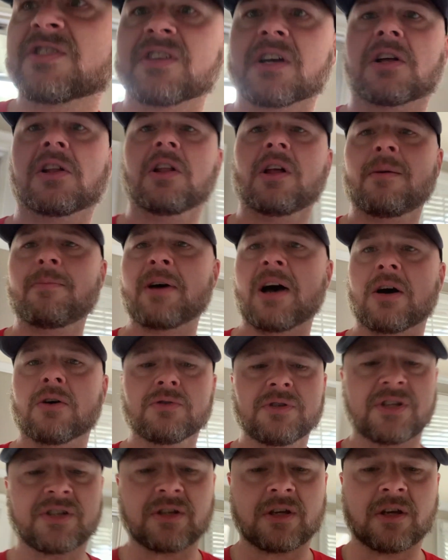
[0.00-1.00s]
the
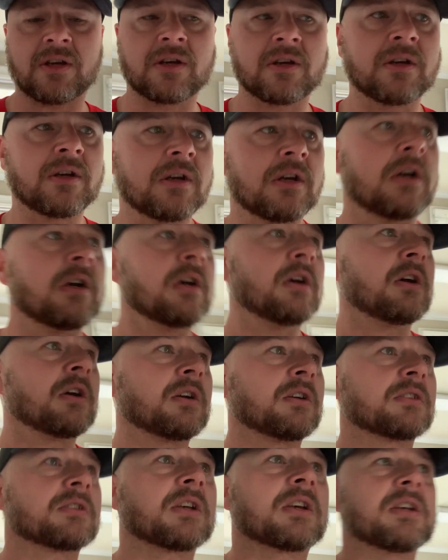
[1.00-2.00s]
clubhouse.
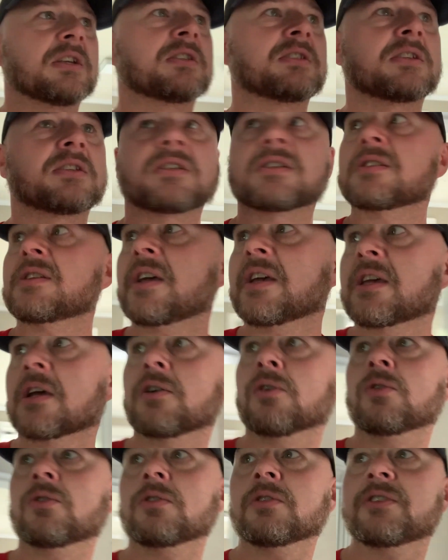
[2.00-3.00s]
So I guess this is like
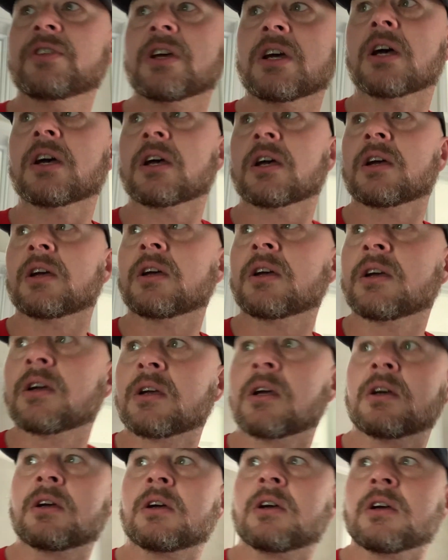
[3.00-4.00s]
an old uh,
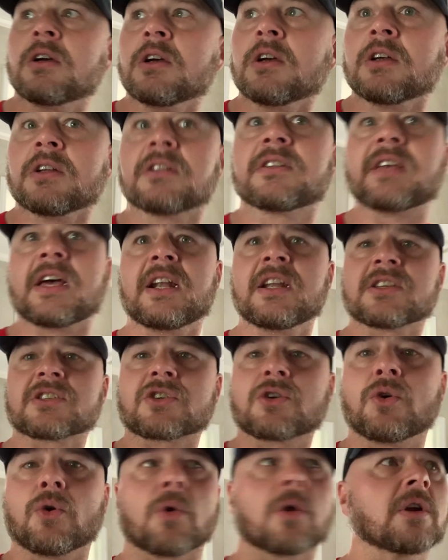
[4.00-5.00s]
tennis
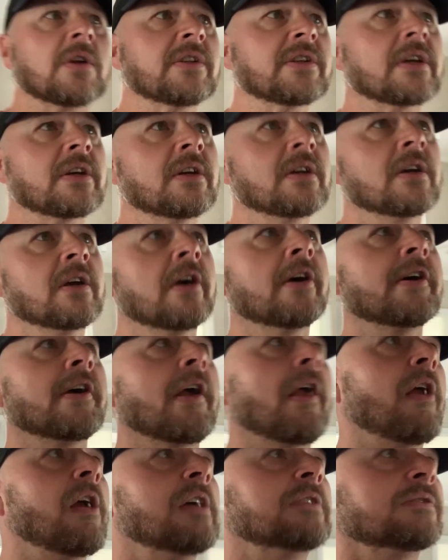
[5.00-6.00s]
court.
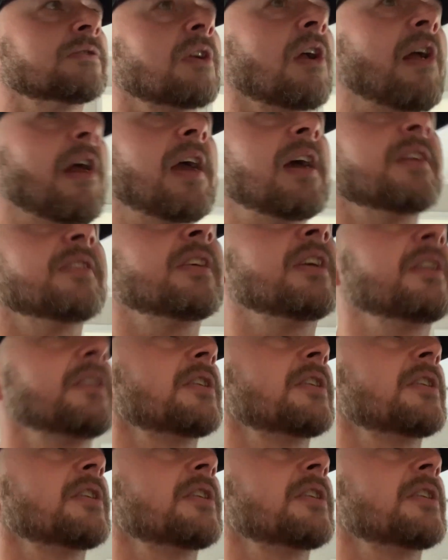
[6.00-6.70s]
And then